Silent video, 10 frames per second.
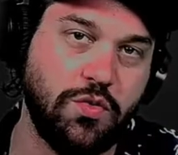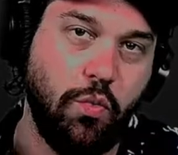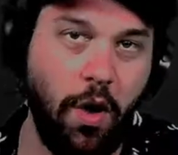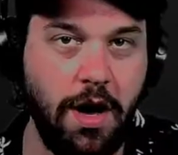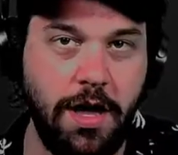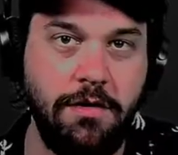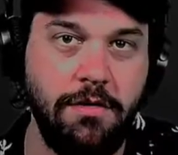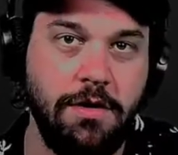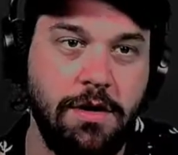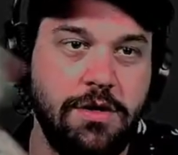One,
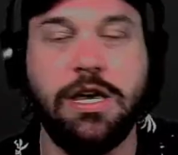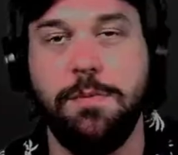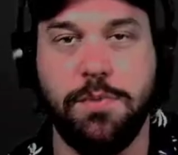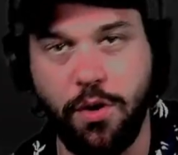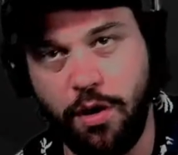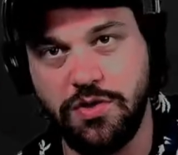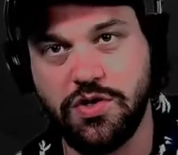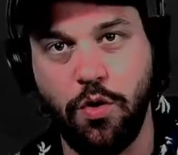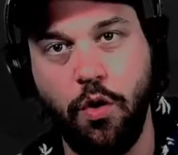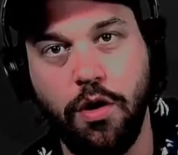you keep your own
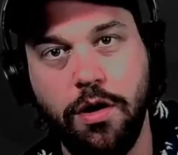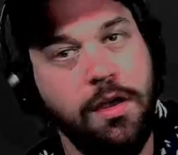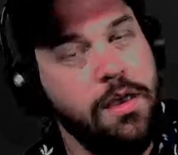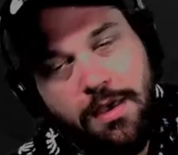score.